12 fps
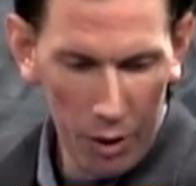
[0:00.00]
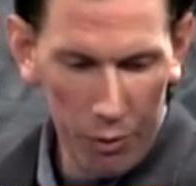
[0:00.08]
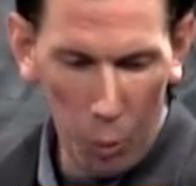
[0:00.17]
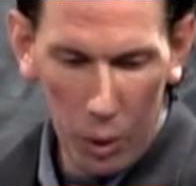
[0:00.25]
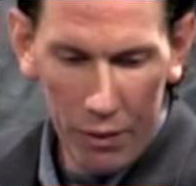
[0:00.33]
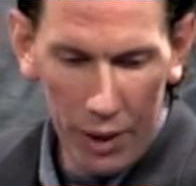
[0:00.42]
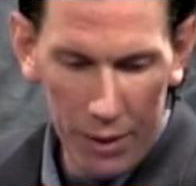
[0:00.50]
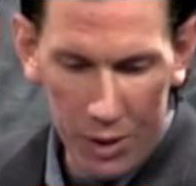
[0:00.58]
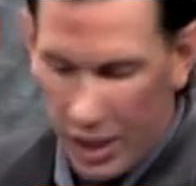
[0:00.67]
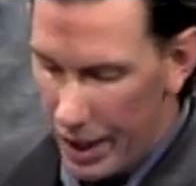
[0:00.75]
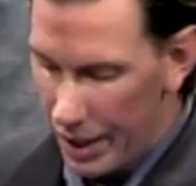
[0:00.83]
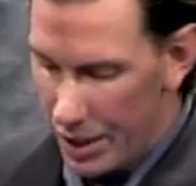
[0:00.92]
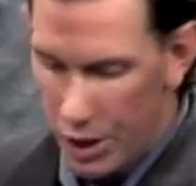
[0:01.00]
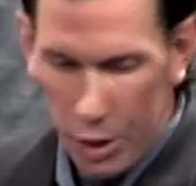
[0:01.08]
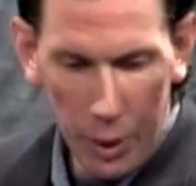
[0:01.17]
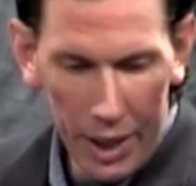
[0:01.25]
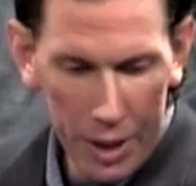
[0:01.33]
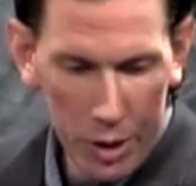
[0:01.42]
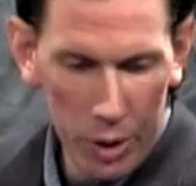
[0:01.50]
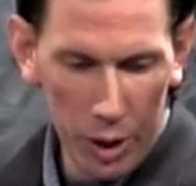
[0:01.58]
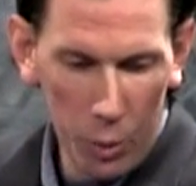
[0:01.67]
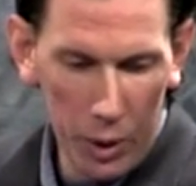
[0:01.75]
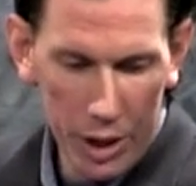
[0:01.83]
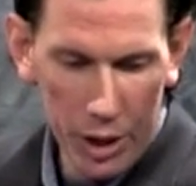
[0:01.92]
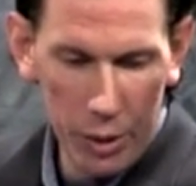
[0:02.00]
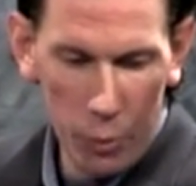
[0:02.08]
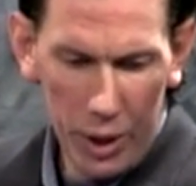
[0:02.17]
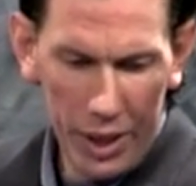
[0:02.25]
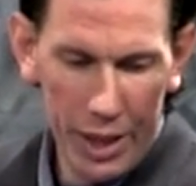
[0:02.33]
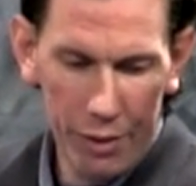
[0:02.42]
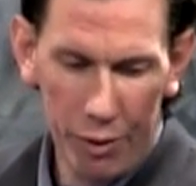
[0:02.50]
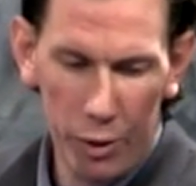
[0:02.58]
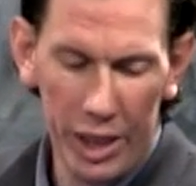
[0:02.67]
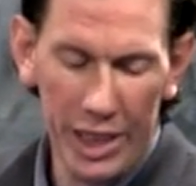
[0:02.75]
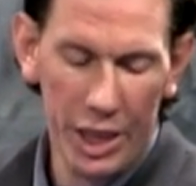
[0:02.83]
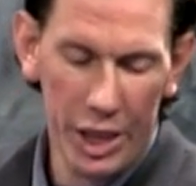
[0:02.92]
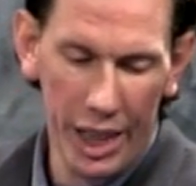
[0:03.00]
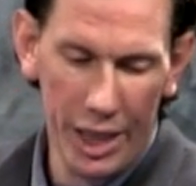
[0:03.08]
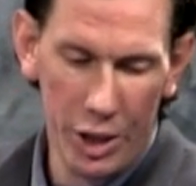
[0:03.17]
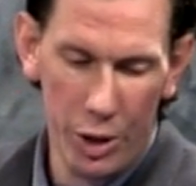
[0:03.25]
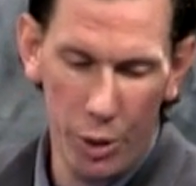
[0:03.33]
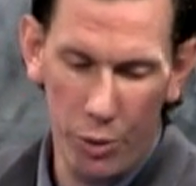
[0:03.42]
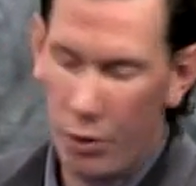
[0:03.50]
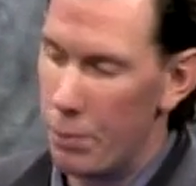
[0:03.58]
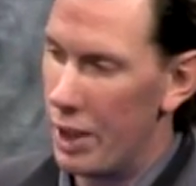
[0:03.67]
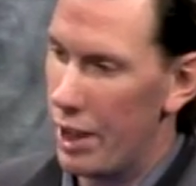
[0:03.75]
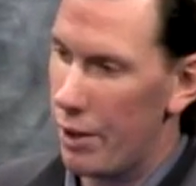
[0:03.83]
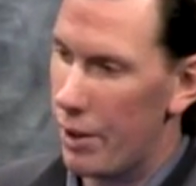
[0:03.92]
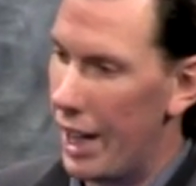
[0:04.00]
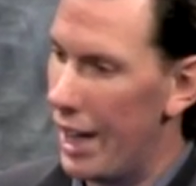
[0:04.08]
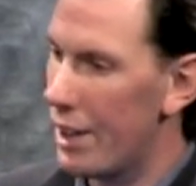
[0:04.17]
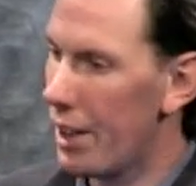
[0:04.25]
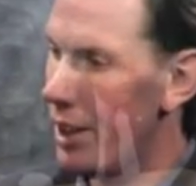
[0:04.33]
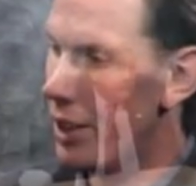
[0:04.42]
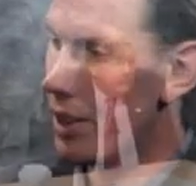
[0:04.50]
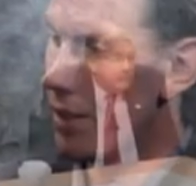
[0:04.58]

45 seconds to answer the question. What differentiates you from the other candidates?